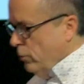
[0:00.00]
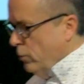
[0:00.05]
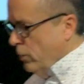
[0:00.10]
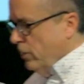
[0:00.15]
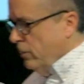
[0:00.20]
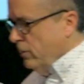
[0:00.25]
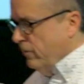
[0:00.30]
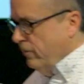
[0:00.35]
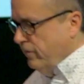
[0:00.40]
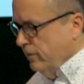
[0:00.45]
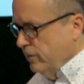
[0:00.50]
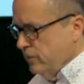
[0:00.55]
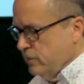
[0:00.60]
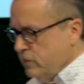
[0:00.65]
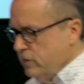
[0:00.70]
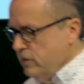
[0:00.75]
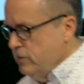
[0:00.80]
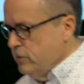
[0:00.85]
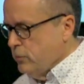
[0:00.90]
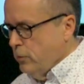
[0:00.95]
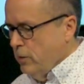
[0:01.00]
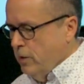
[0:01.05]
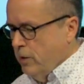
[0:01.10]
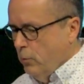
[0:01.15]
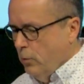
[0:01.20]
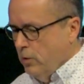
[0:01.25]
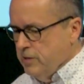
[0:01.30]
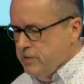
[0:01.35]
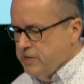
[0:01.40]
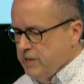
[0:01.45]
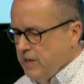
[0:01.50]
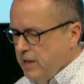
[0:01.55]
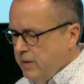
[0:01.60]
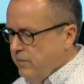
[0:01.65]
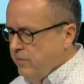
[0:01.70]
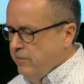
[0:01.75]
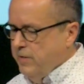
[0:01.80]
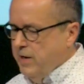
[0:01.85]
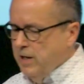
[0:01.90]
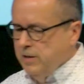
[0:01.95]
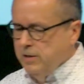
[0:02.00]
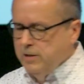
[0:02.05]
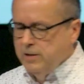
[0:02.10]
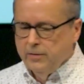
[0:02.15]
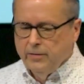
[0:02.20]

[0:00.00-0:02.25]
where the Philistines were on one side of a valley